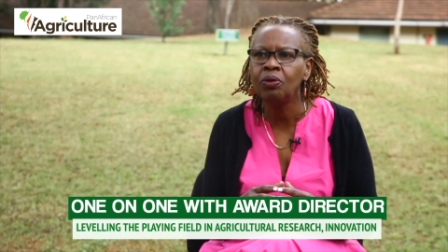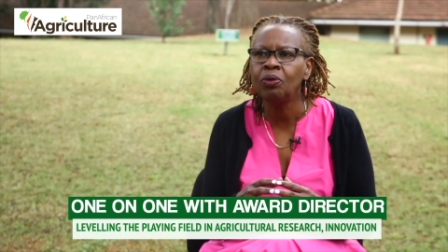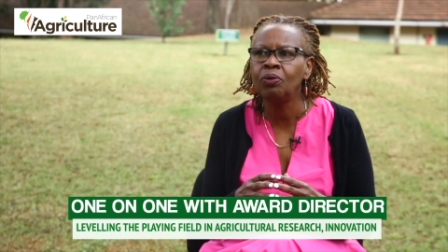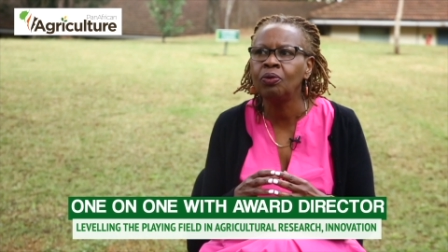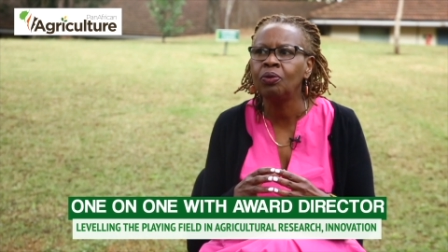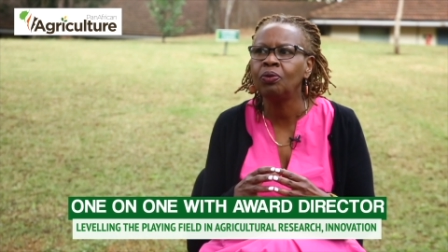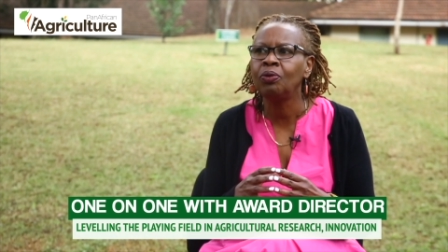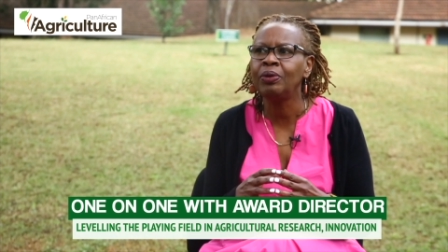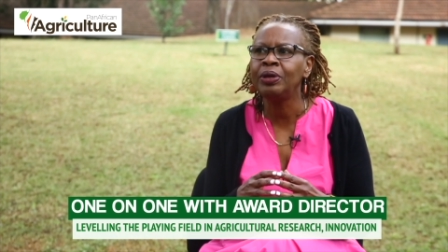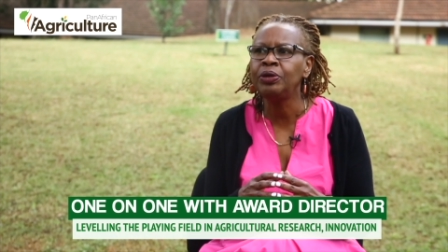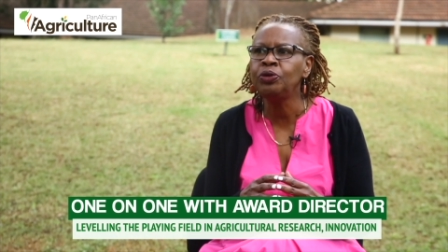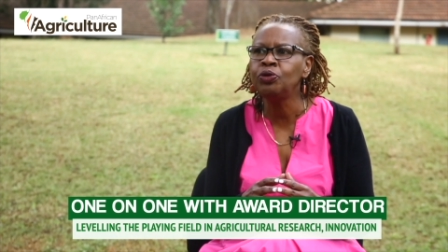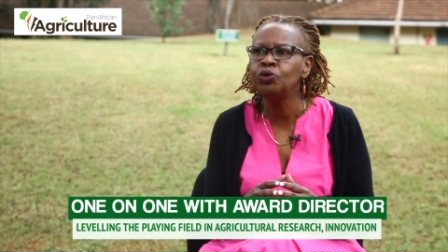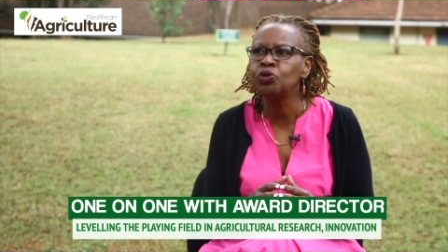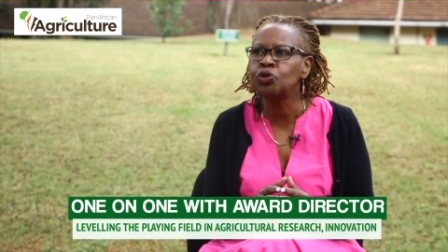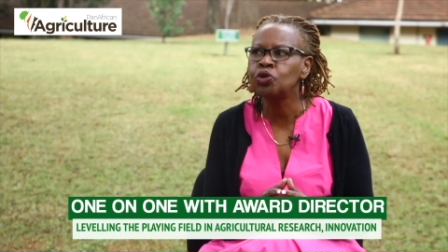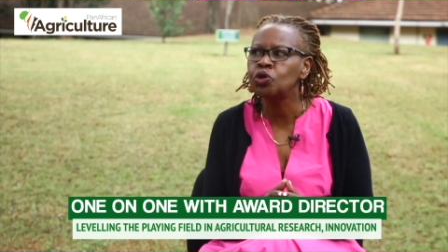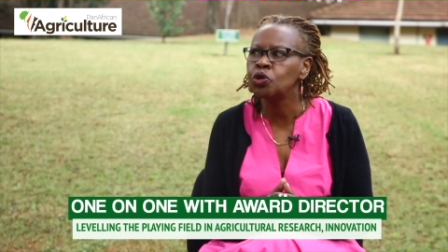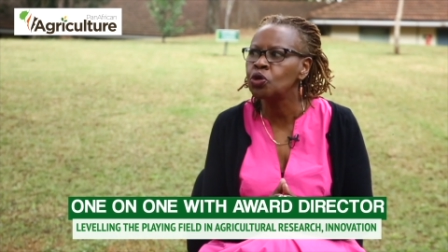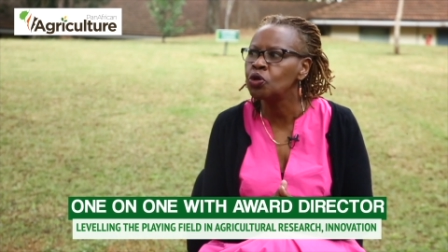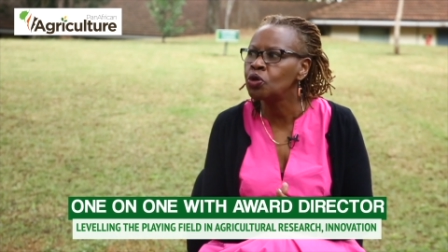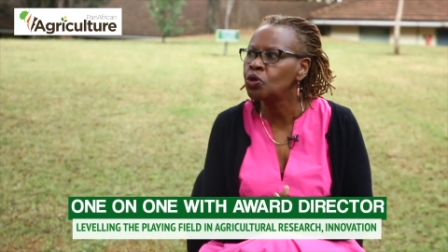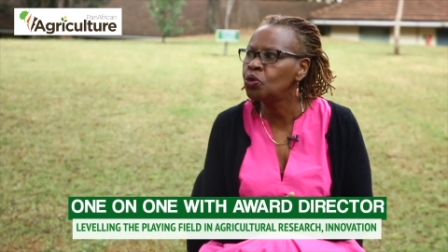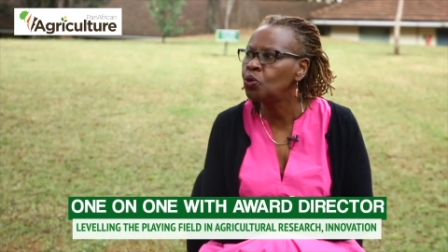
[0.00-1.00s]
when you
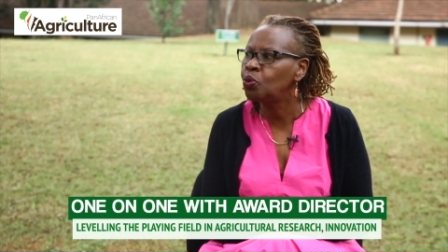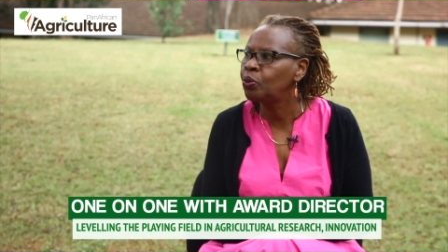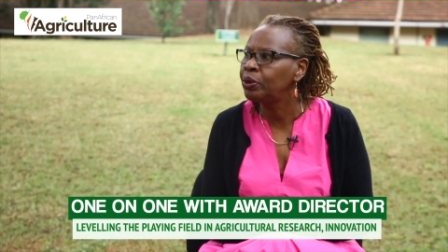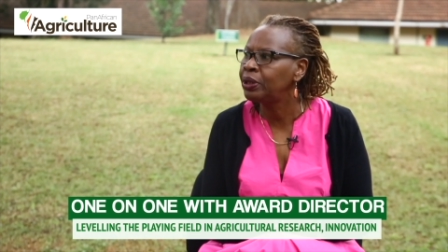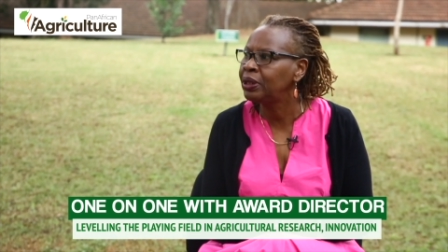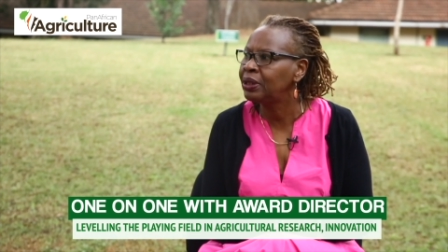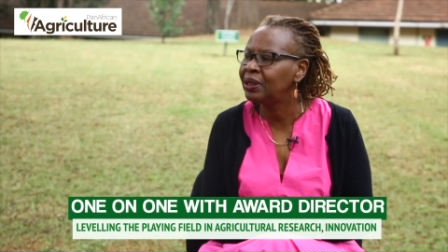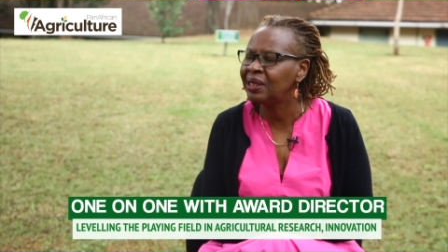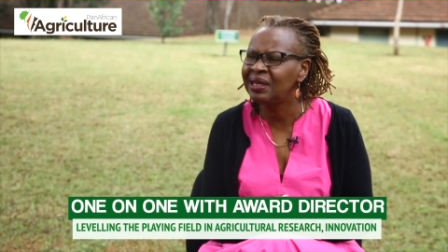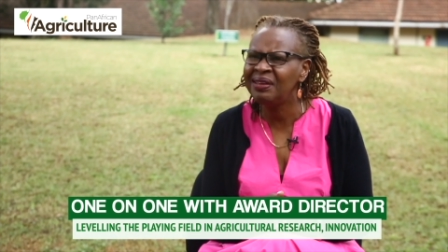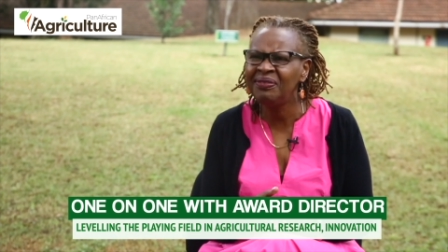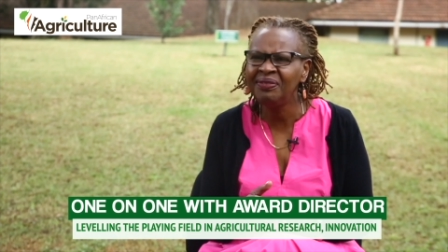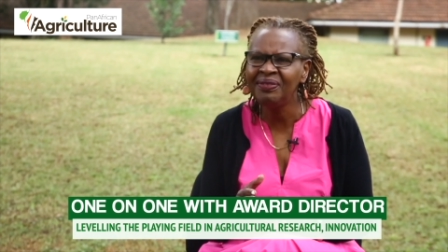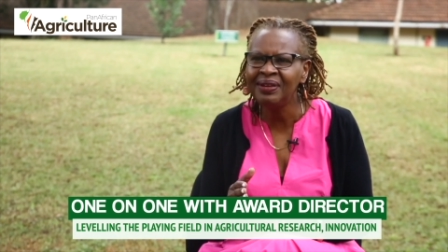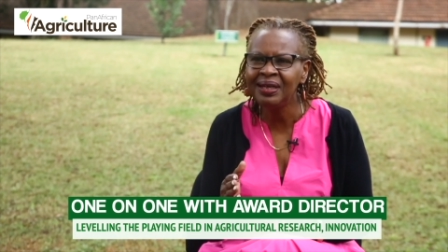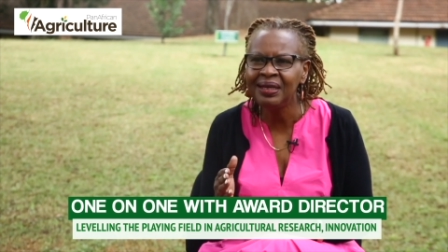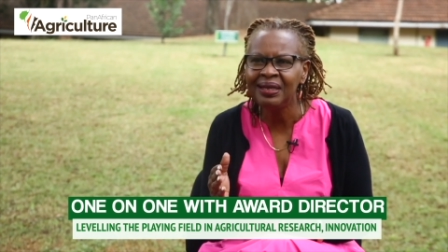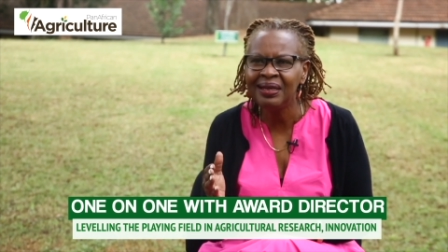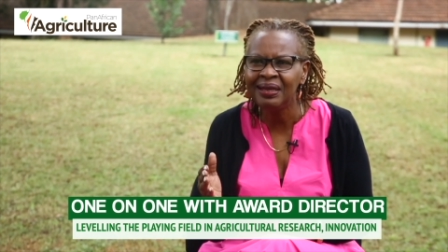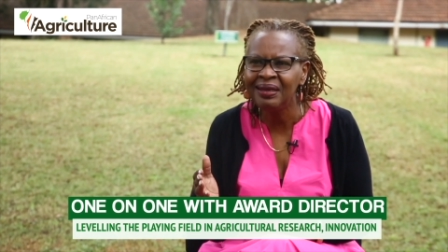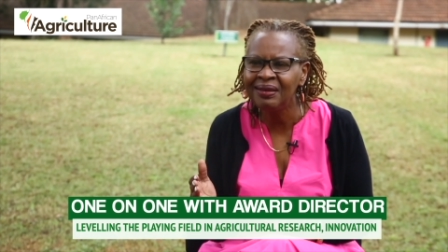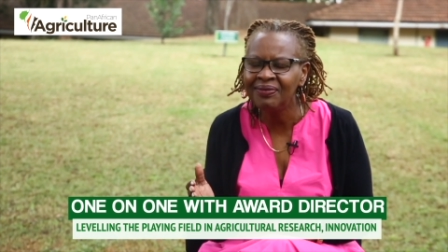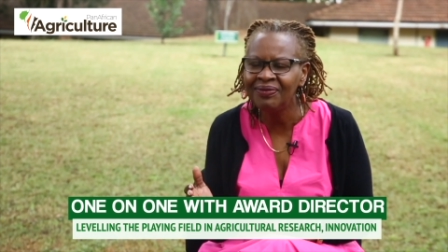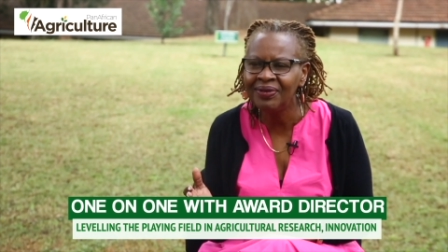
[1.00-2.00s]
talk with
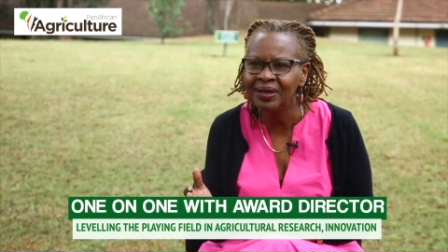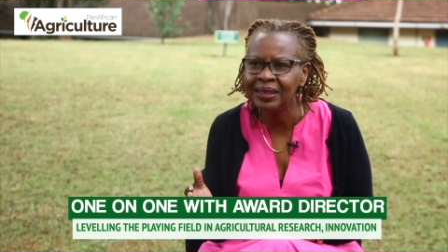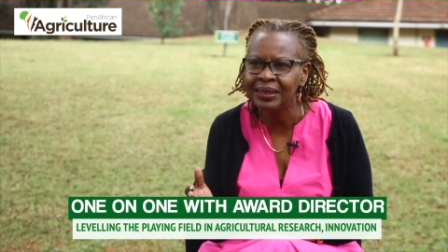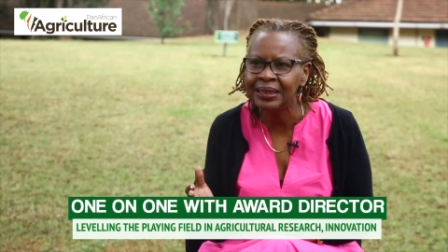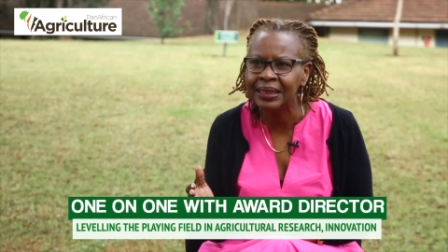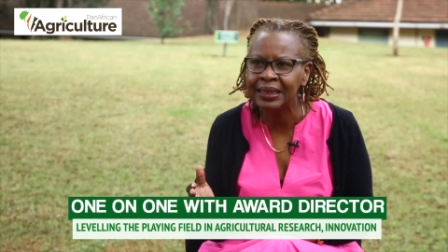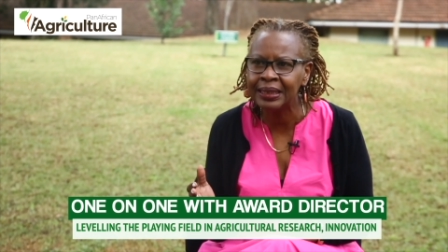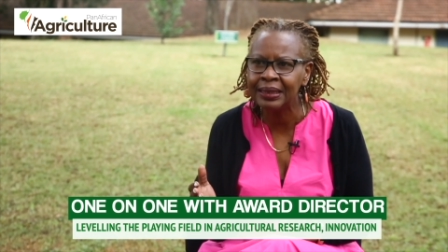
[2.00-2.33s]
even